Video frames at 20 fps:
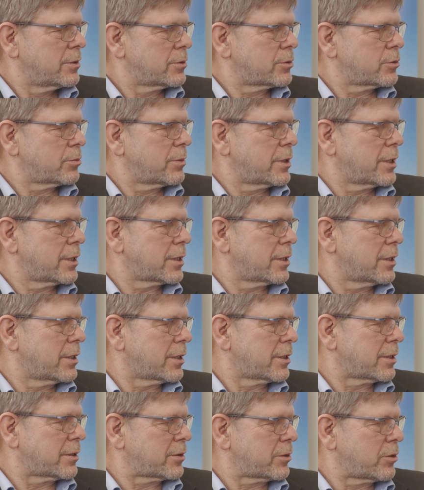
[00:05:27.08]
to make
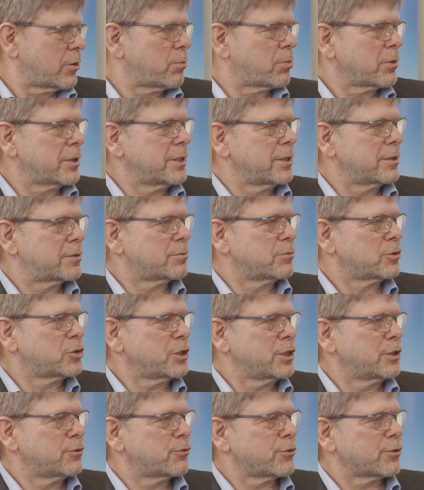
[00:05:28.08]
a complete
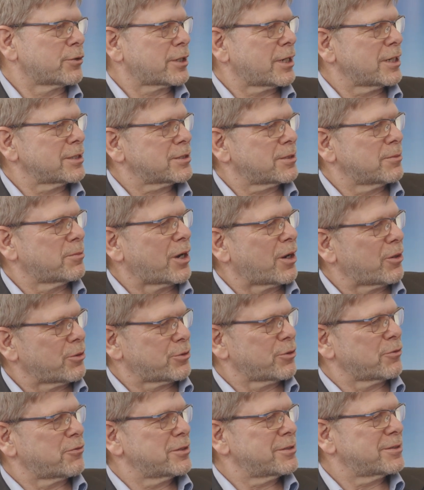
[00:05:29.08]
machine for the customer
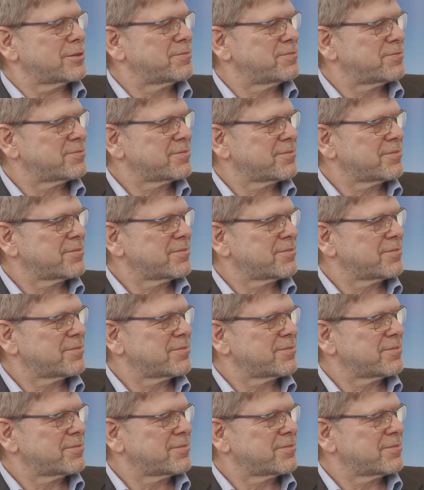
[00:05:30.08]
out of it.